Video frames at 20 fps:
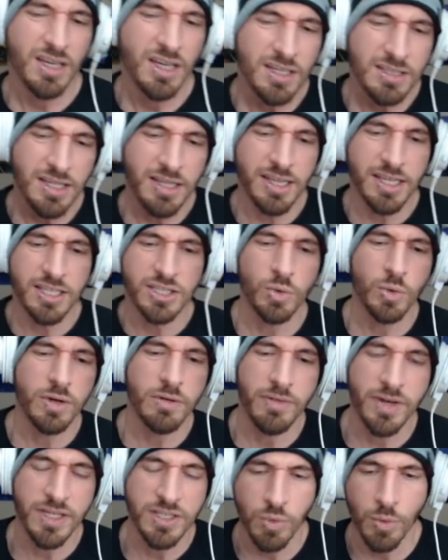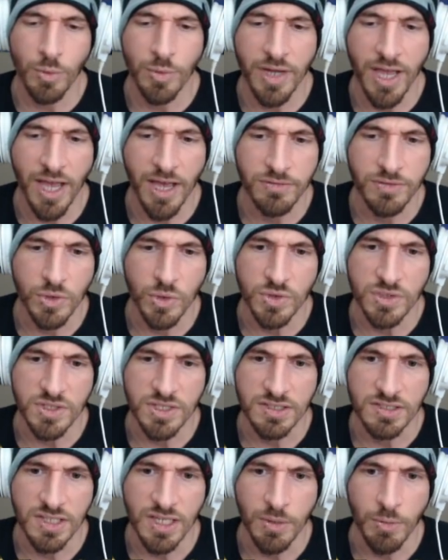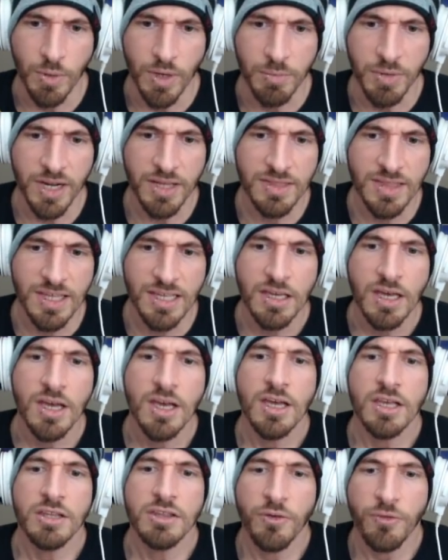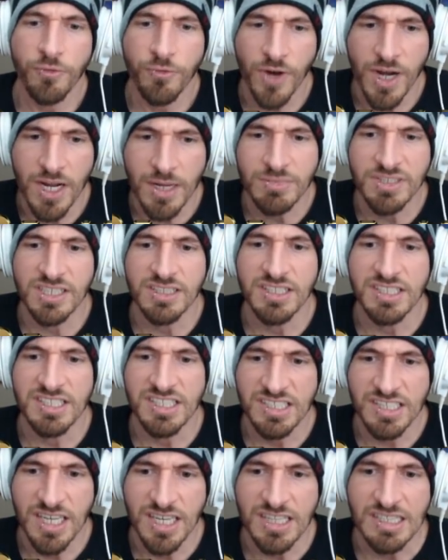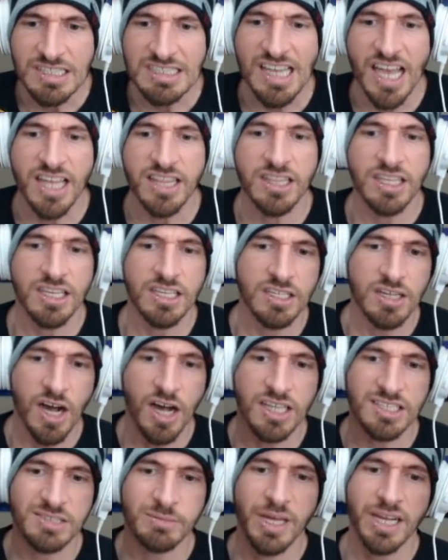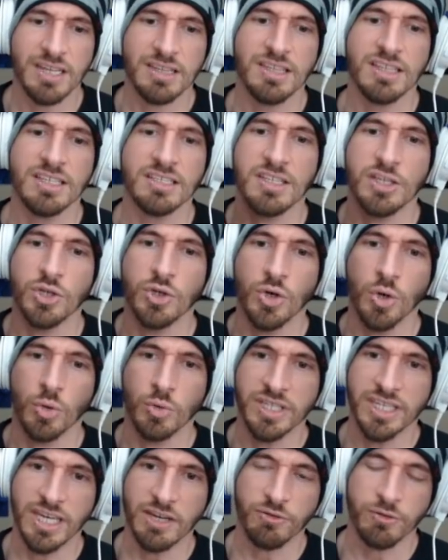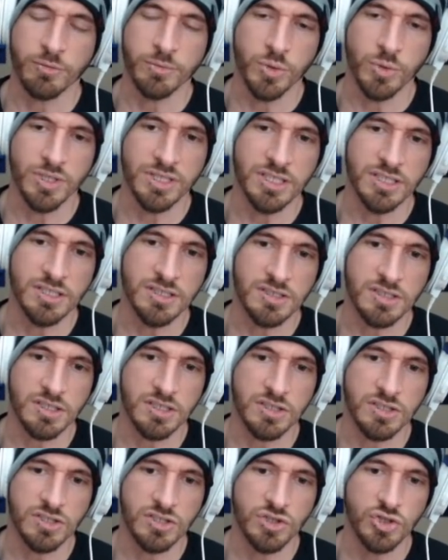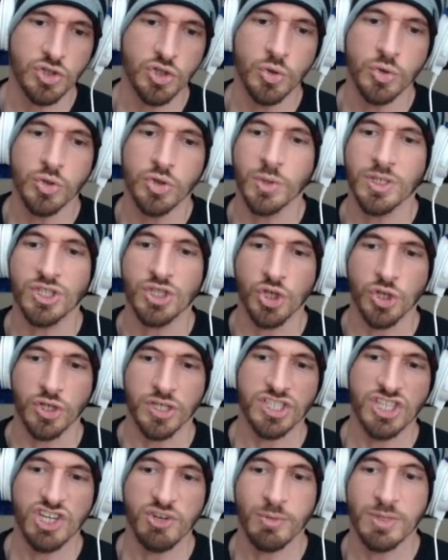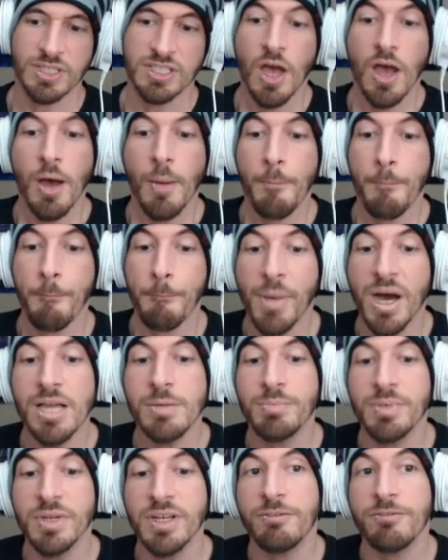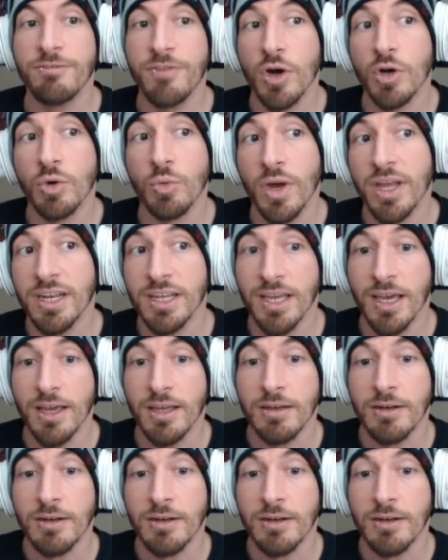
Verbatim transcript: They like doing events where we have those things anyway. But I think the frames and the skins and the cosmetic things that you can only get from doing these do, doing certain achievements might be a fun way to get